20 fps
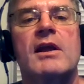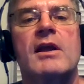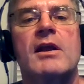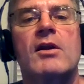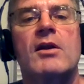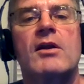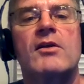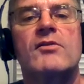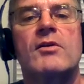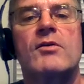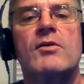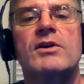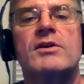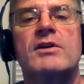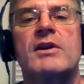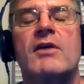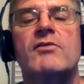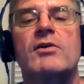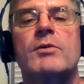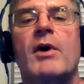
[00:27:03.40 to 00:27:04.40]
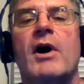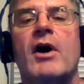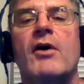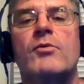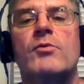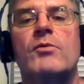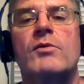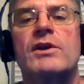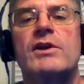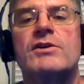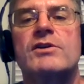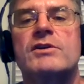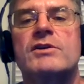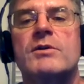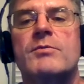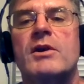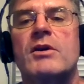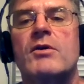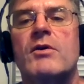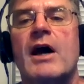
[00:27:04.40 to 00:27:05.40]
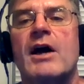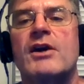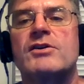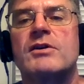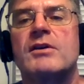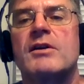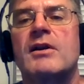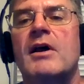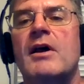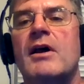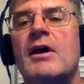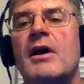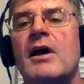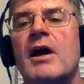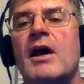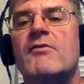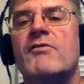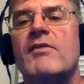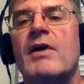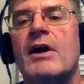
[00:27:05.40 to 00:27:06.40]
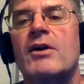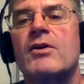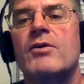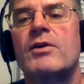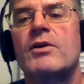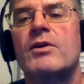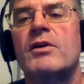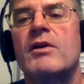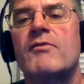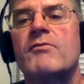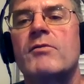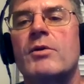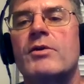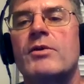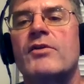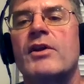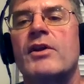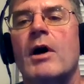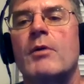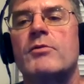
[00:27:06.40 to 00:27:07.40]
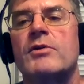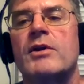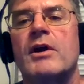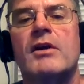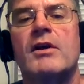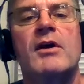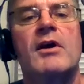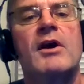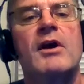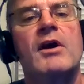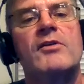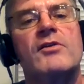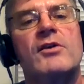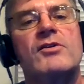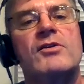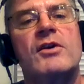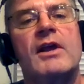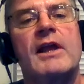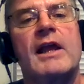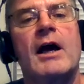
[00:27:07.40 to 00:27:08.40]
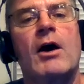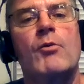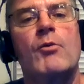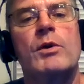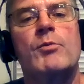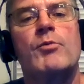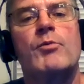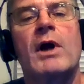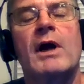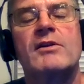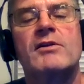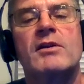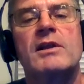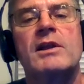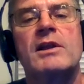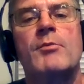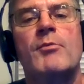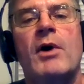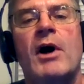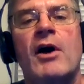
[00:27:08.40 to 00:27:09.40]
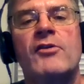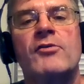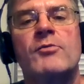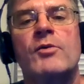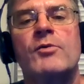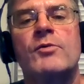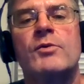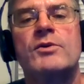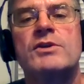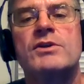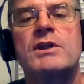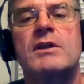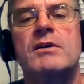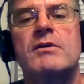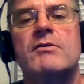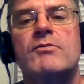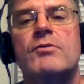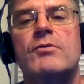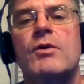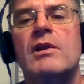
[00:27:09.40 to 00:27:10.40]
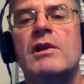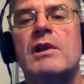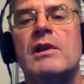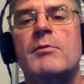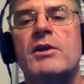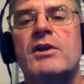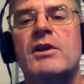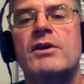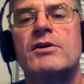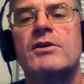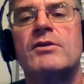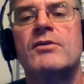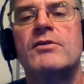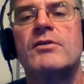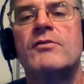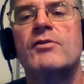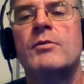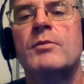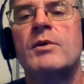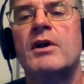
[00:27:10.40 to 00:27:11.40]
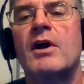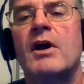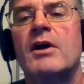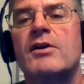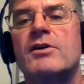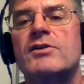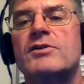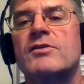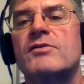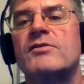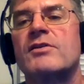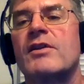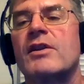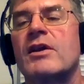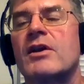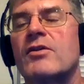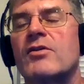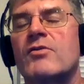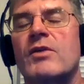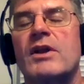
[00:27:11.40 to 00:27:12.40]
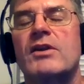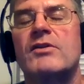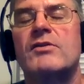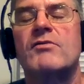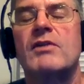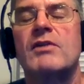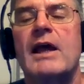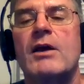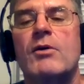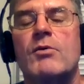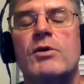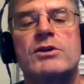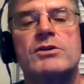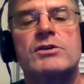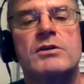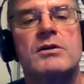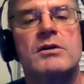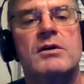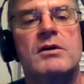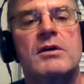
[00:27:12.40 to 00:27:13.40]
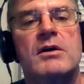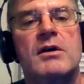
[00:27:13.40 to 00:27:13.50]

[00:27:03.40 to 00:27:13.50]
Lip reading: taking into consideration every possible relationship, interaction, and factor that could influence the object. Such an account would be practically impossible to achieve due to the limitations of human cognitions and the constraints of language.